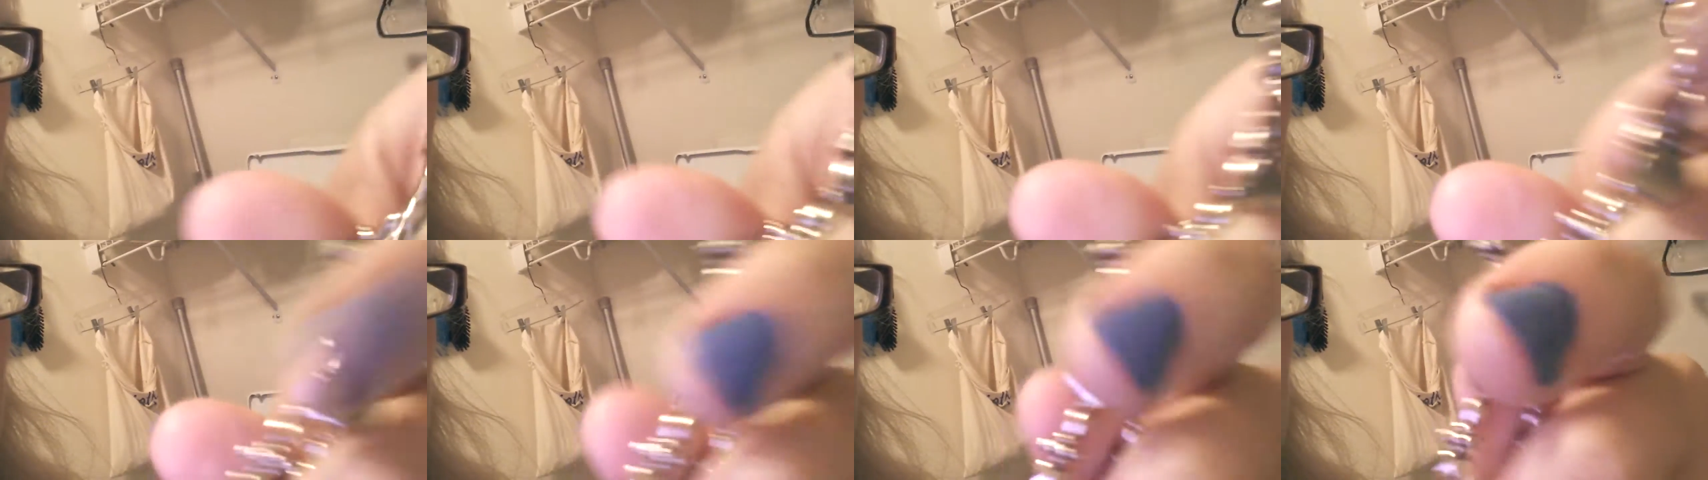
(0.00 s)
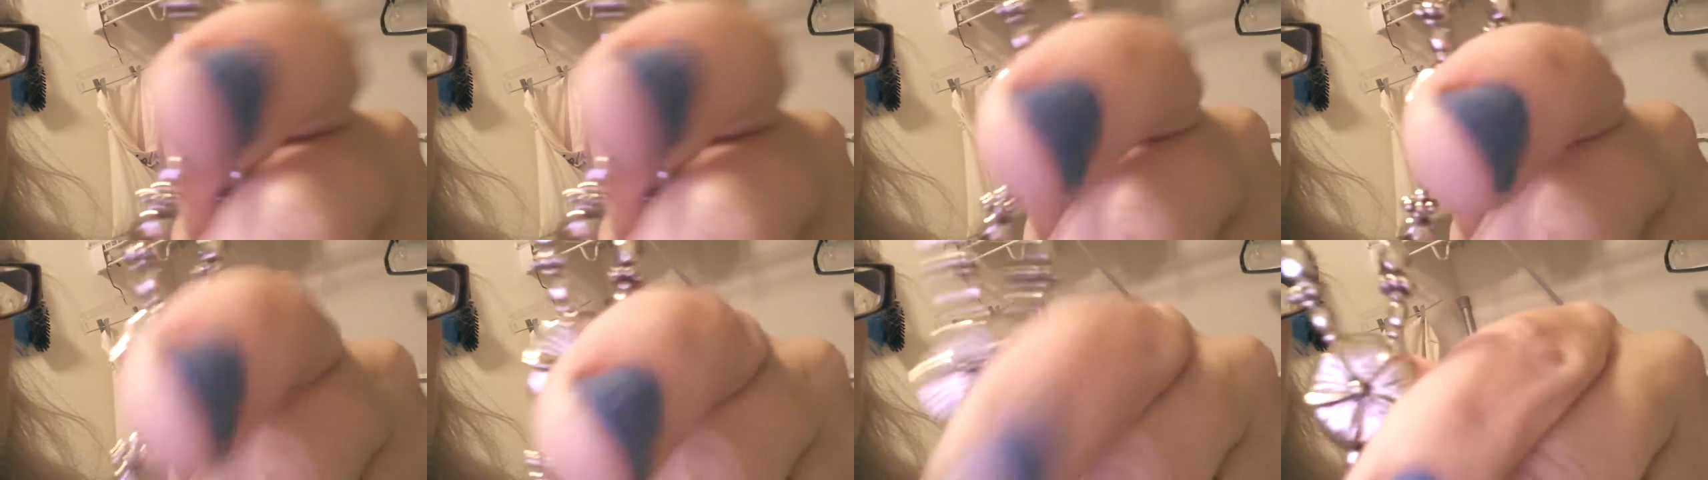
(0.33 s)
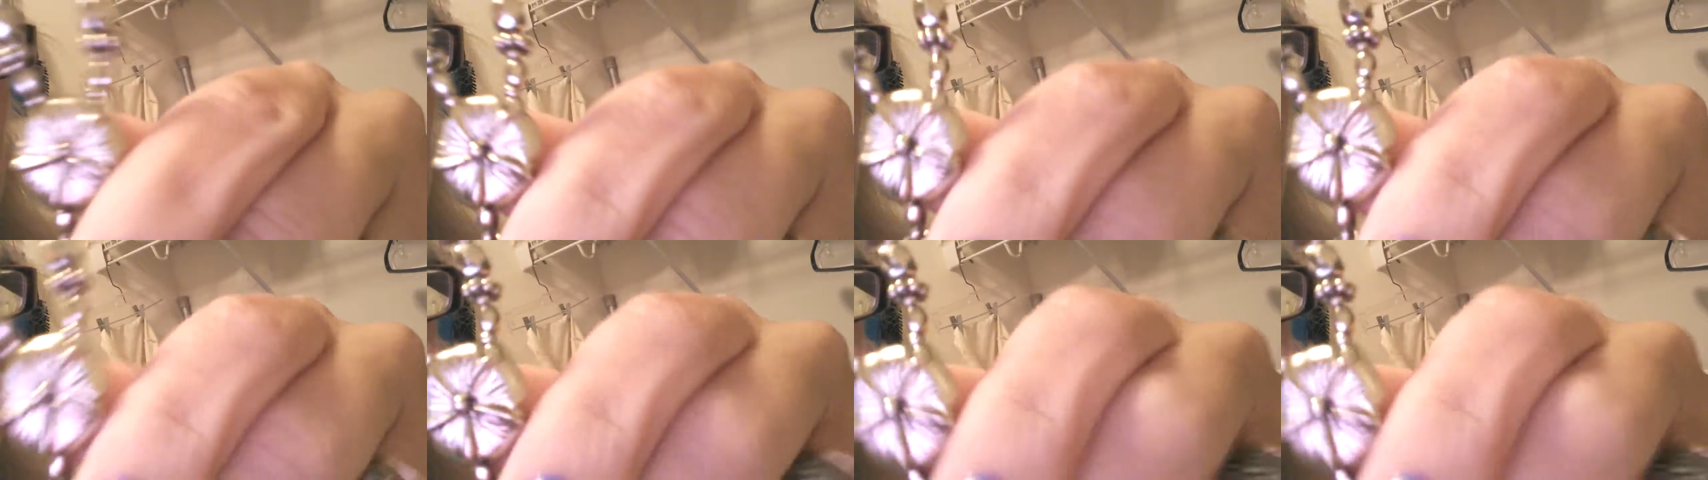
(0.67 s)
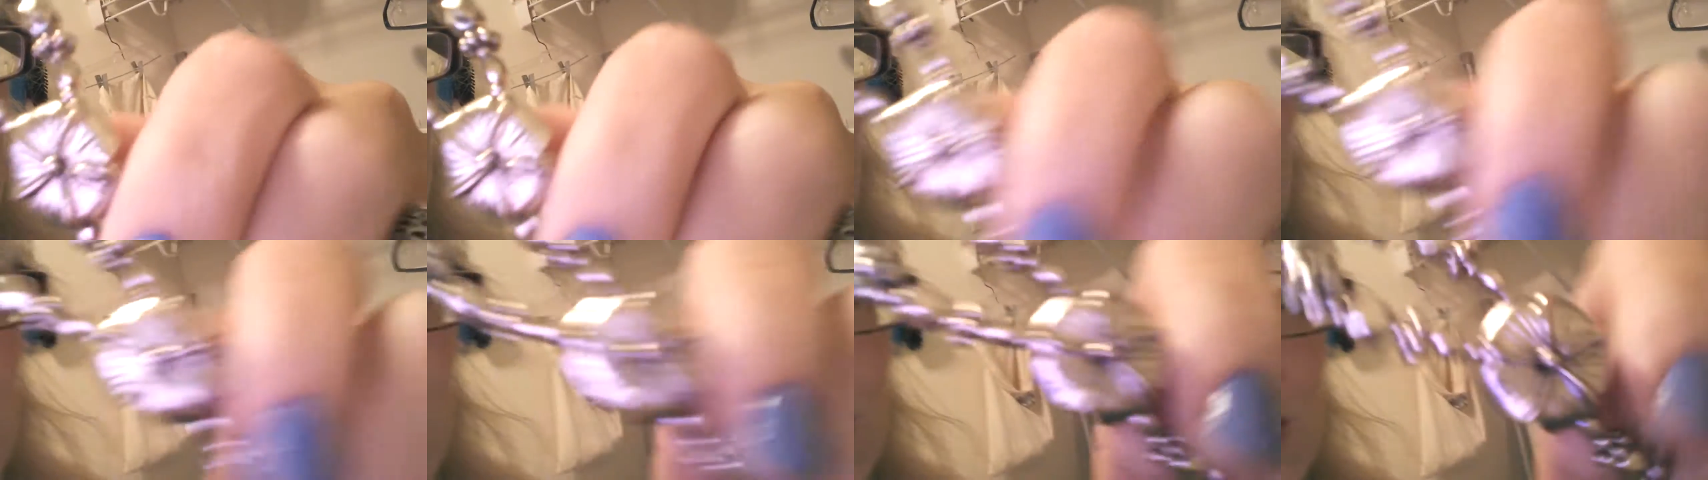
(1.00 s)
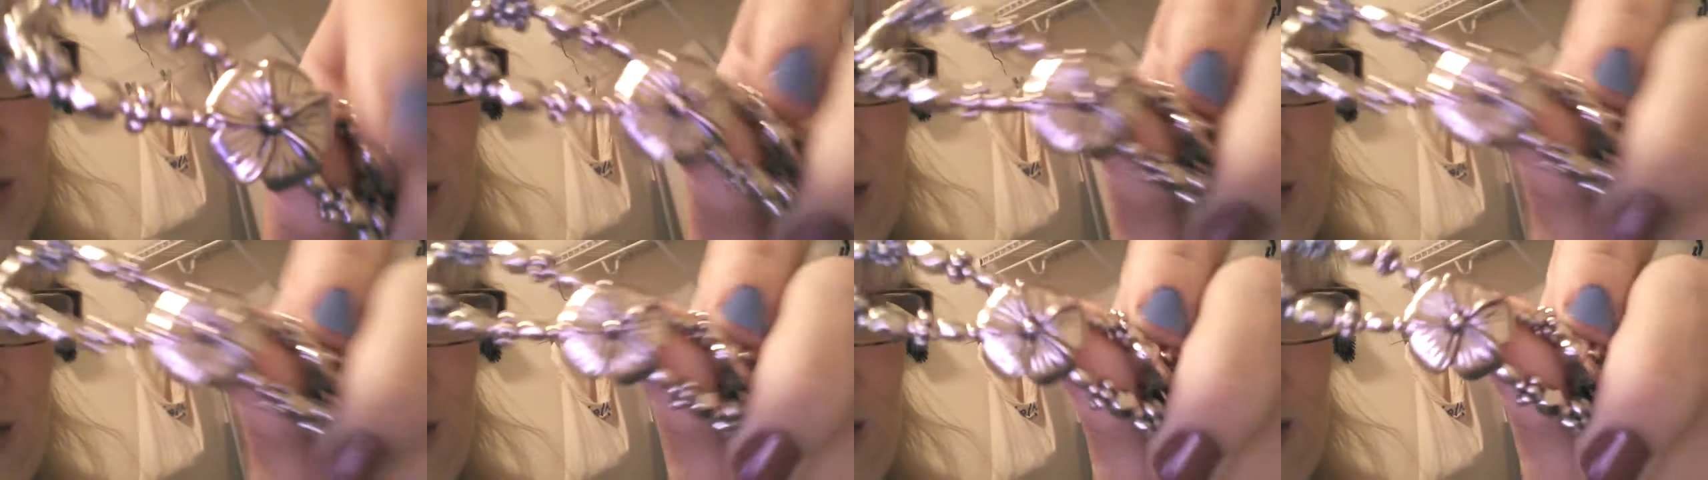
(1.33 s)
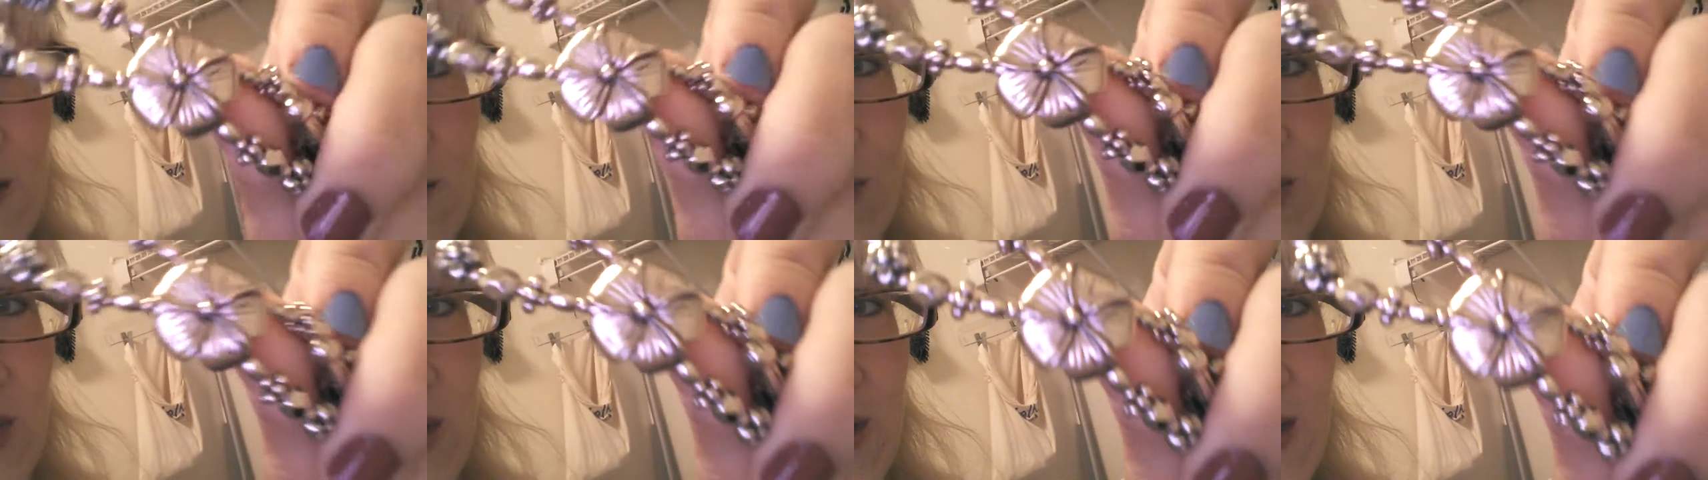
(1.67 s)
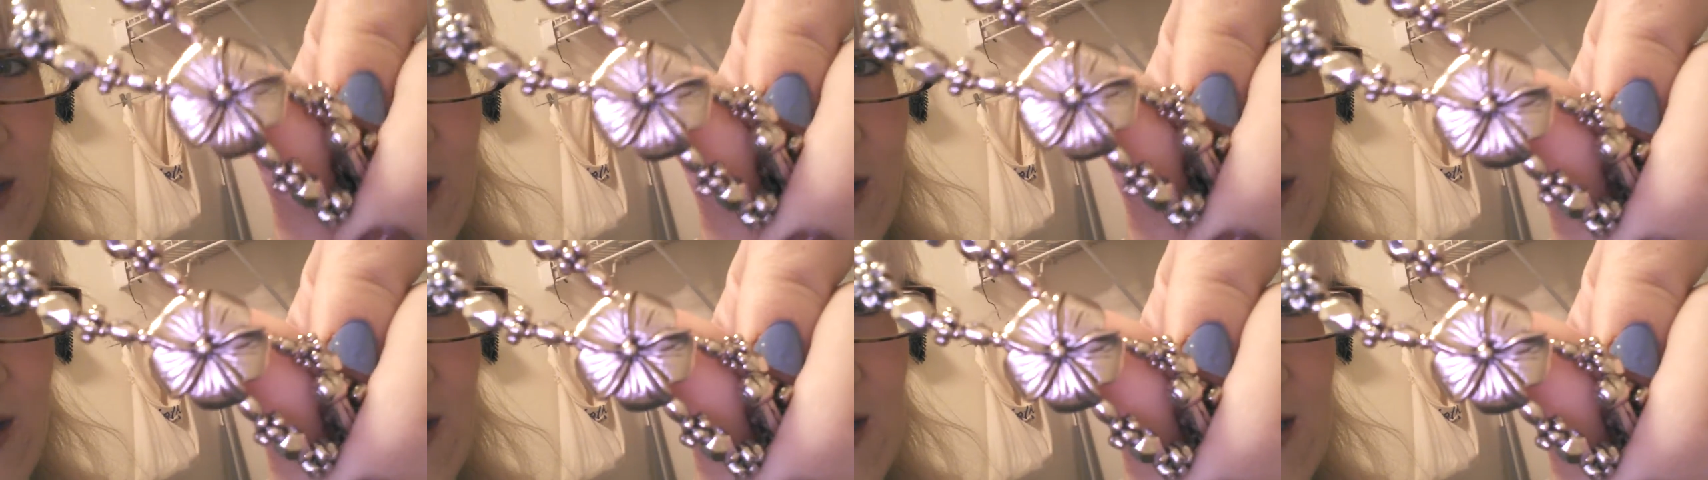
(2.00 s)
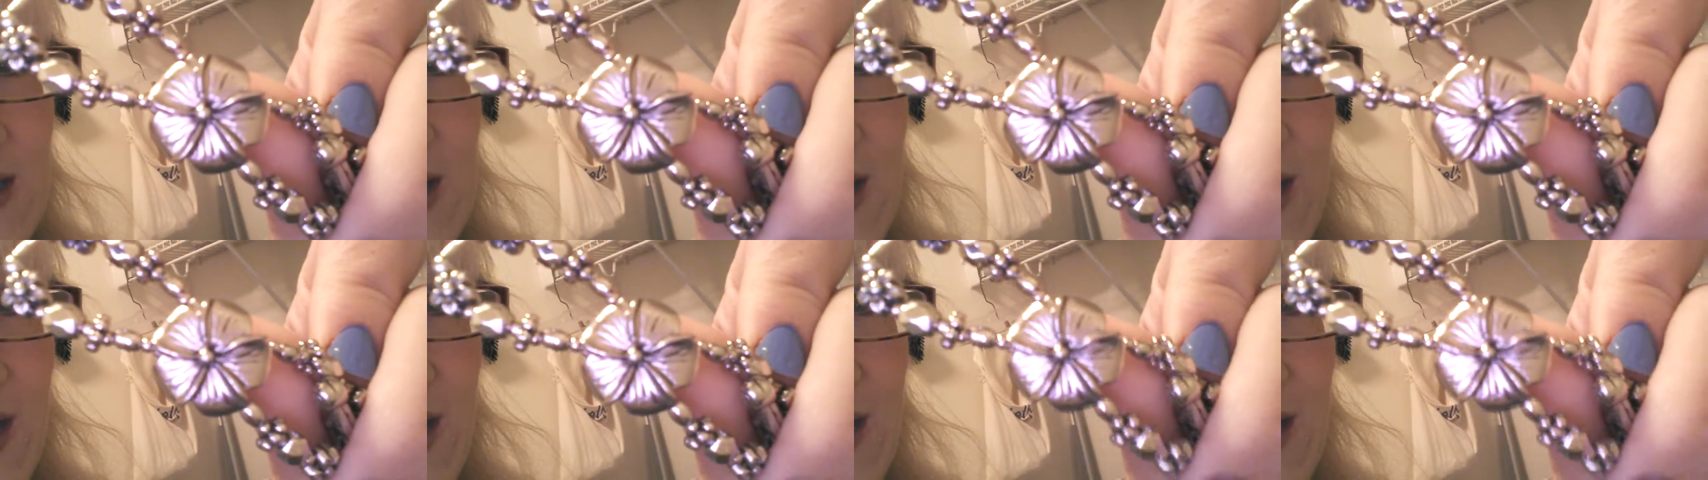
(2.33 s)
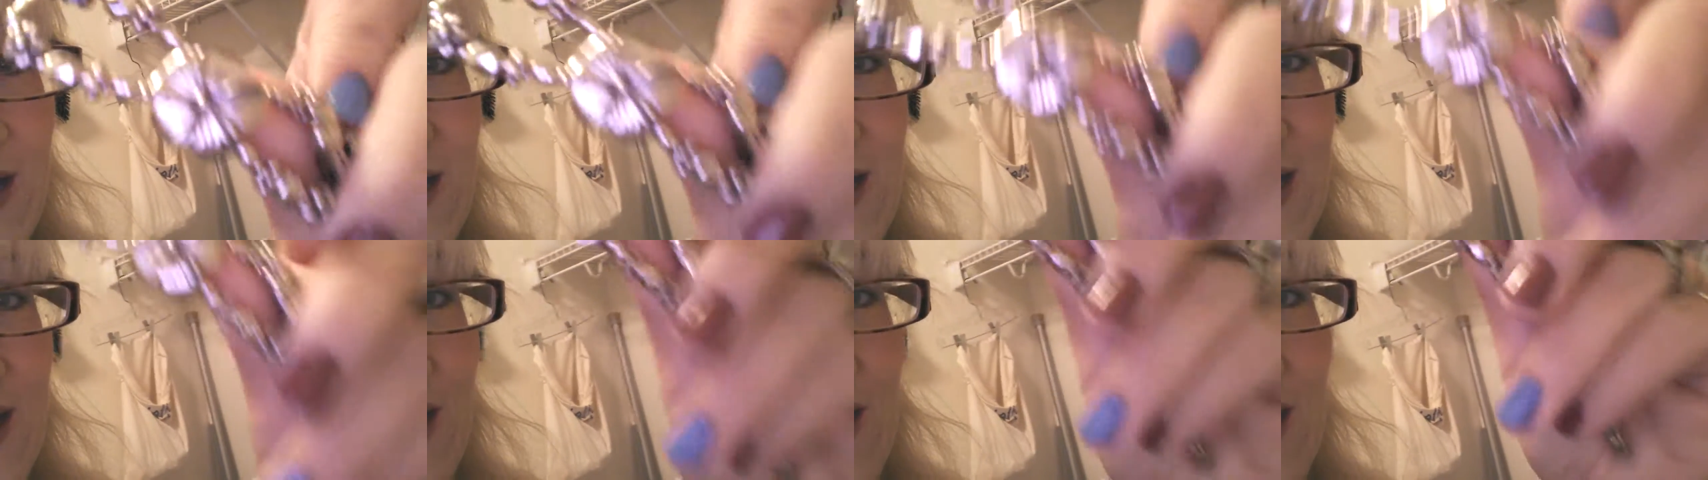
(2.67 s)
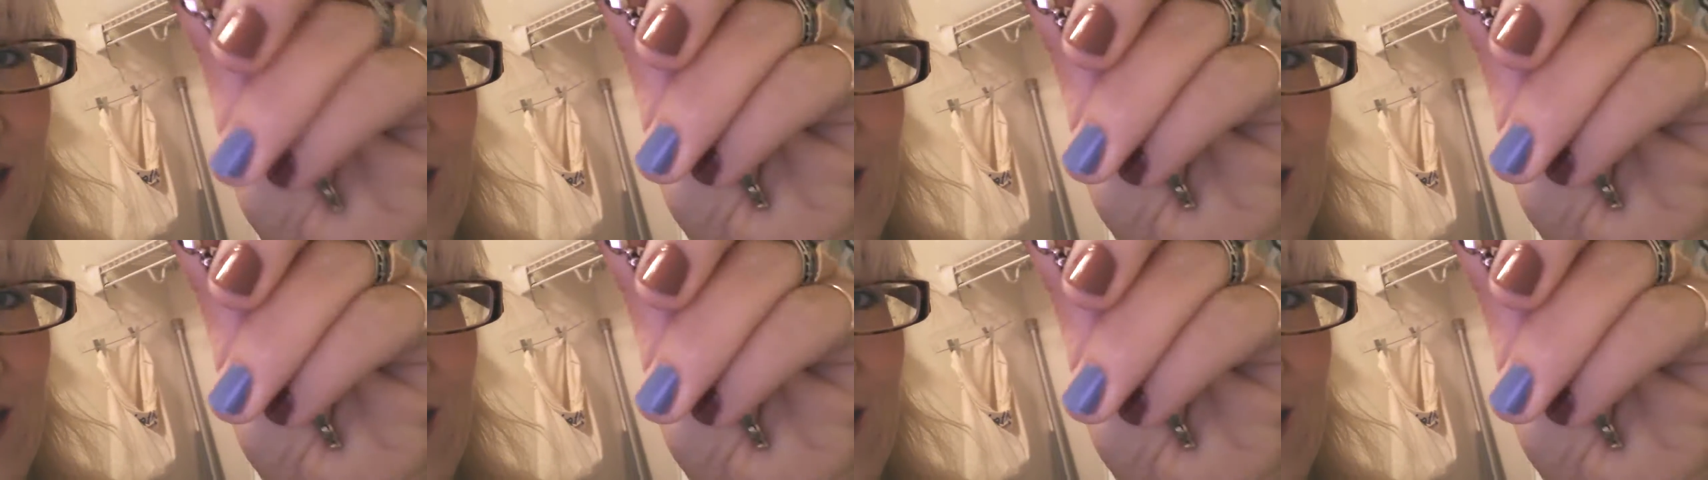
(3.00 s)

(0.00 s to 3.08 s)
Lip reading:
No face is visible, so there are no lips to read.